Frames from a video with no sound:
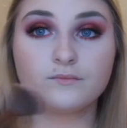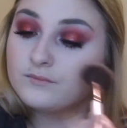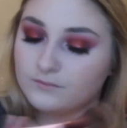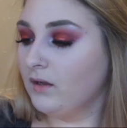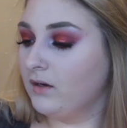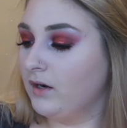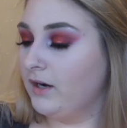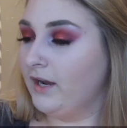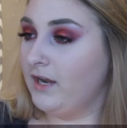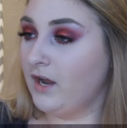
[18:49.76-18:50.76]

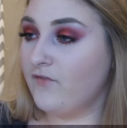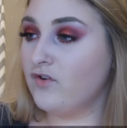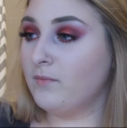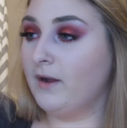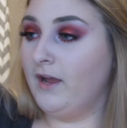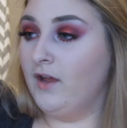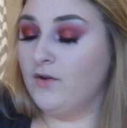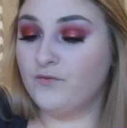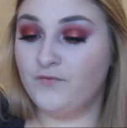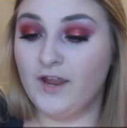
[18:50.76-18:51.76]
Alright, now for my
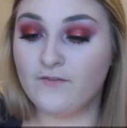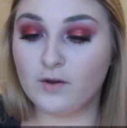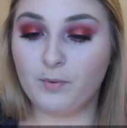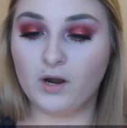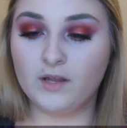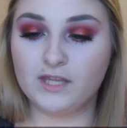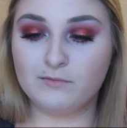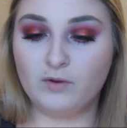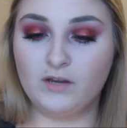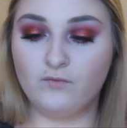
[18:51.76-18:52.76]
favorite part that
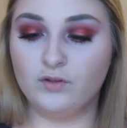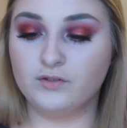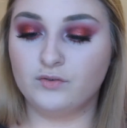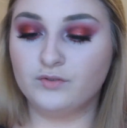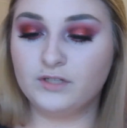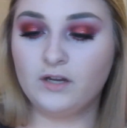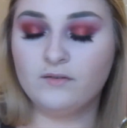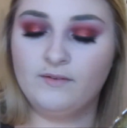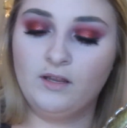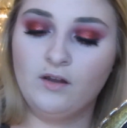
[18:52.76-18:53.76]
I've been waiting for this whole
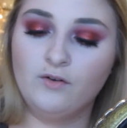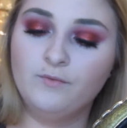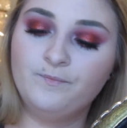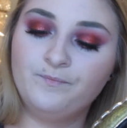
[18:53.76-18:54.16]
entire video.